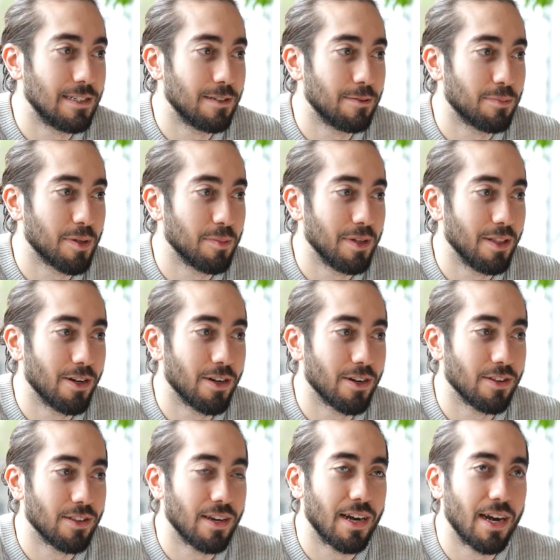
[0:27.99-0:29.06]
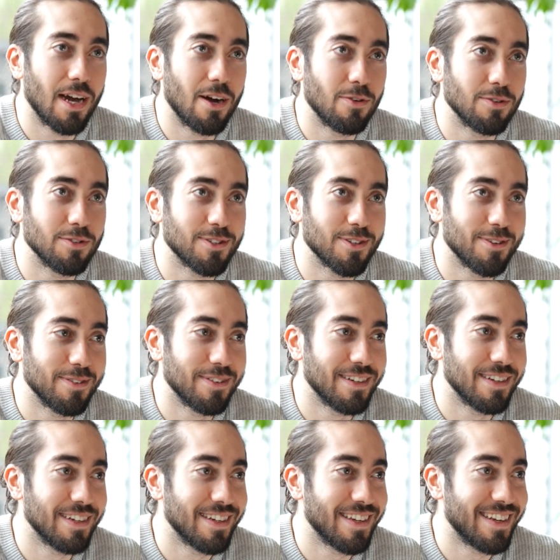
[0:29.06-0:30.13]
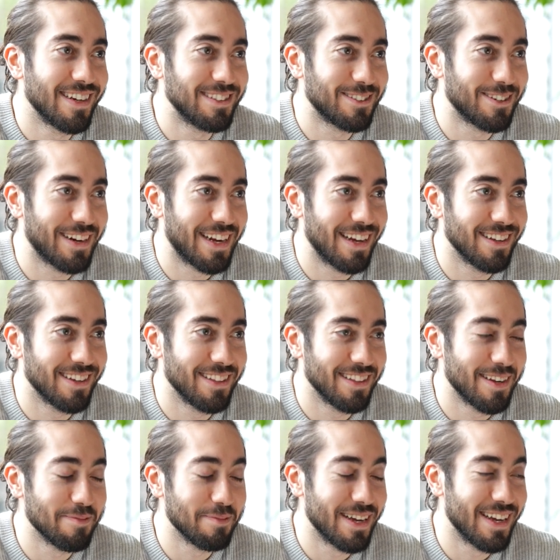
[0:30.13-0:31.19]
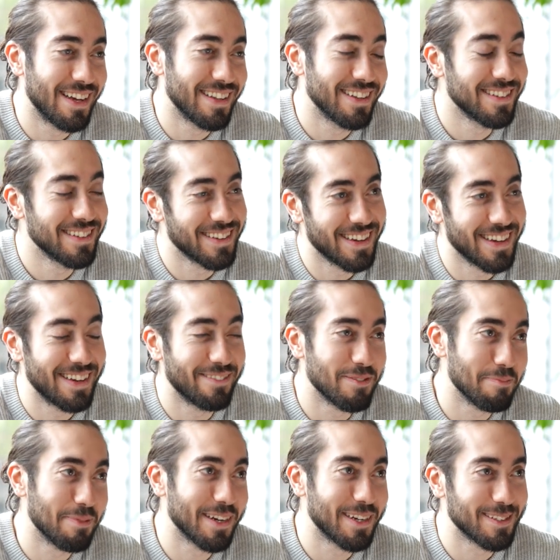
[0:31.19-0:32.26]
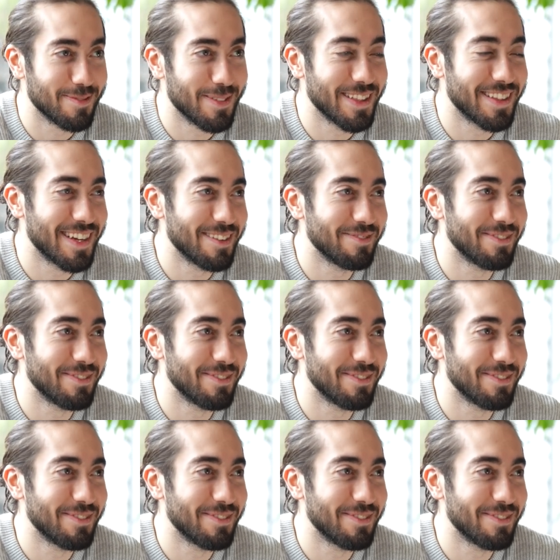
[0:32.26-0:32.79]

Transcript: probably longer than an hour or so. Uh, and I start calculating in my head, okay, every pick is about 10